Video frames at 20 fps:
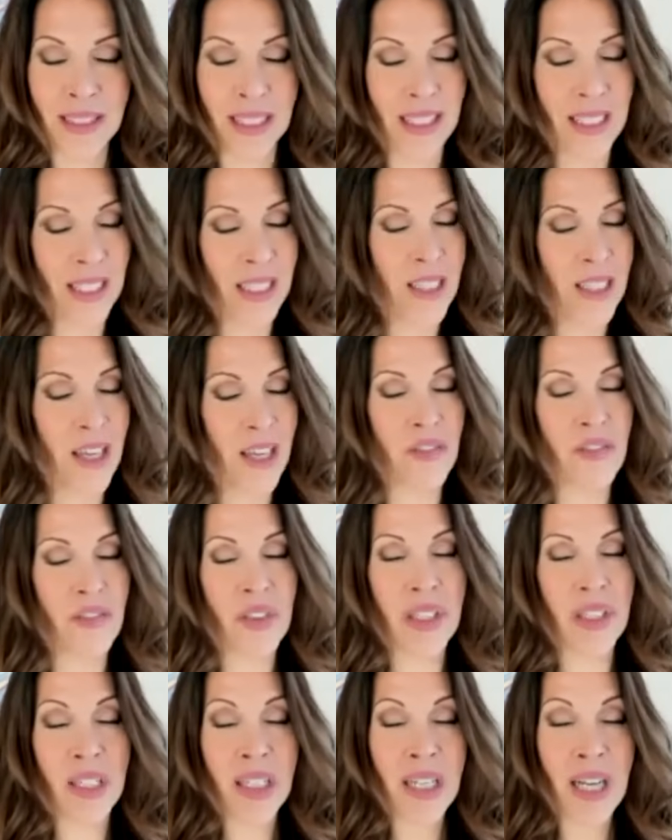in love,
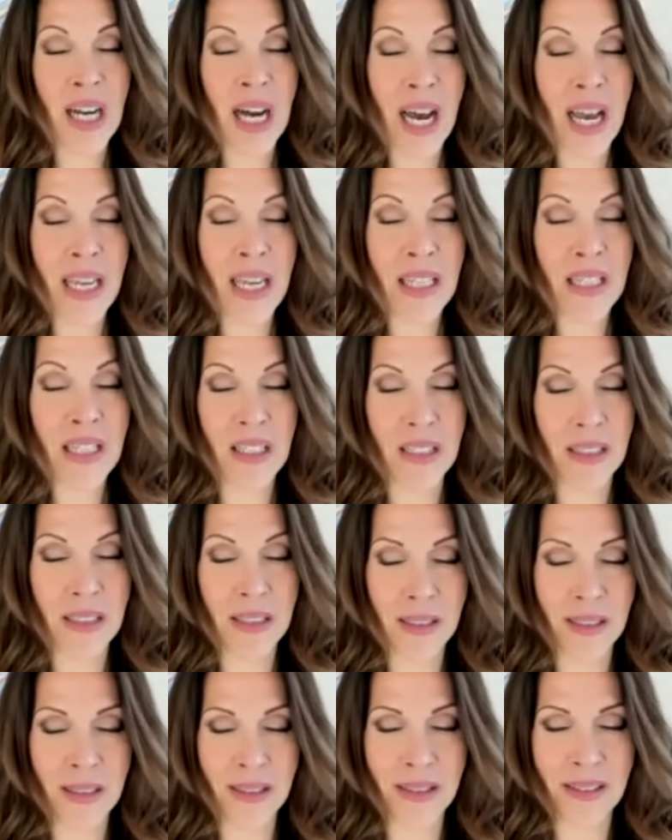in
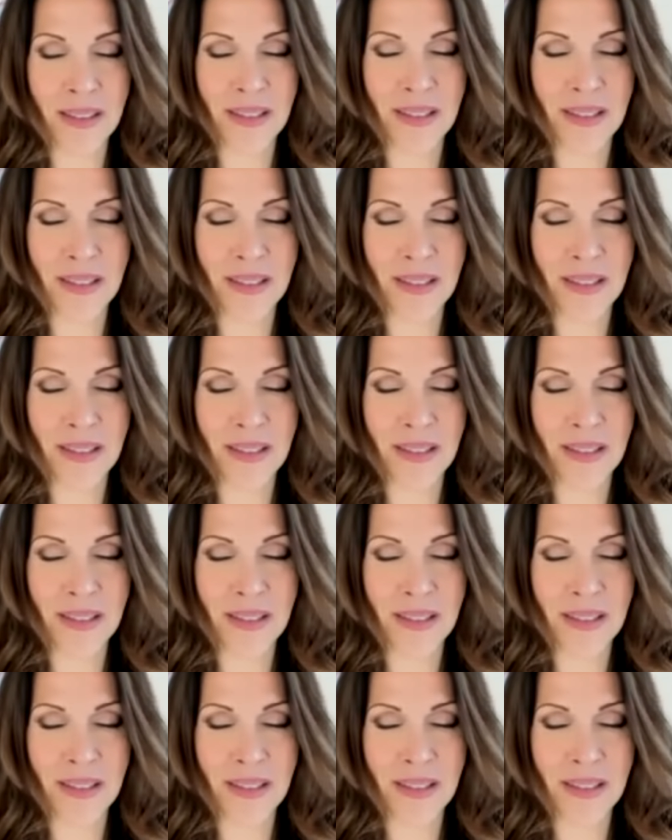kindness,